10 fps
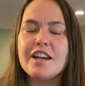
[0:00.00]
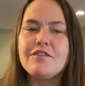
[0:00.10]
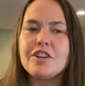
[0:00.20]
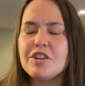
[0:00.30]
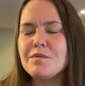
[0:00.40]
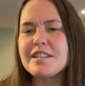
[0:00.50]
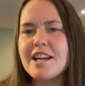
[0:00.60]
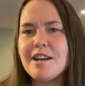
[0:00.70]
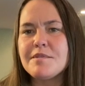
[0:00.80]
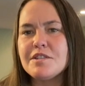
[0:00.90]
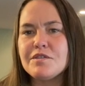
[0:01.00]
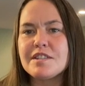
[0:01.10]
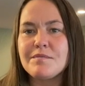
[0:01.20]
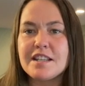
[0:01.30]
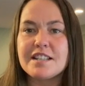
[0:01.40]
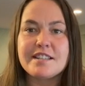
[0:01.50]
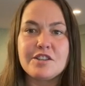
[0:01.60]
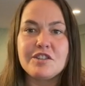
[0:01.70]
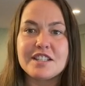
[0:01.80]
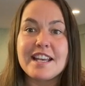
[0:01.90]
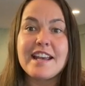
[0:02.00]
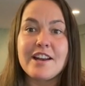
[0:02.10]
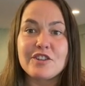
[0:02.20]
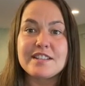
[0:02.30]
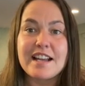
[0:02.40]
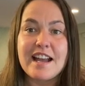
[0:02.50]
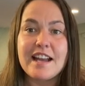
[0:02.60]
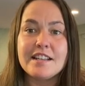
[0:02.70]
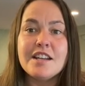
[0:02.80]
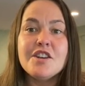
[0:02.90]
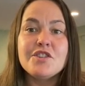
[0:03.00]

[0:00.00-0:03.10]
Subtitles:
I figured it was time to do some things that you could take outside.